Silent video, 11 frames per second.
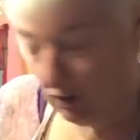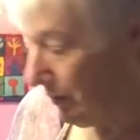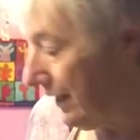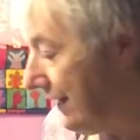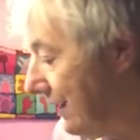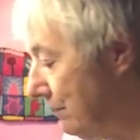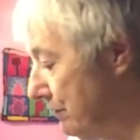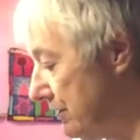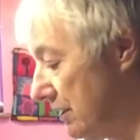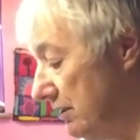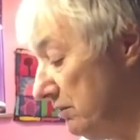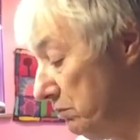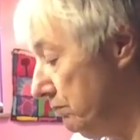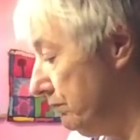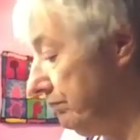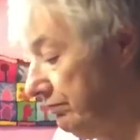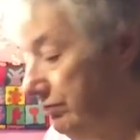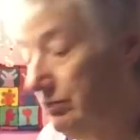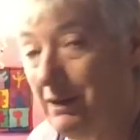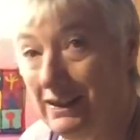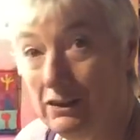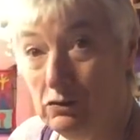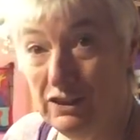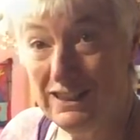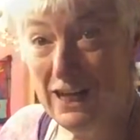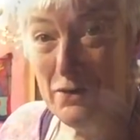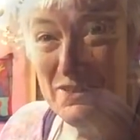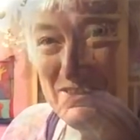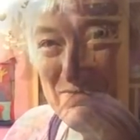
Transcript: Okay, I'm just gonna make a noise now.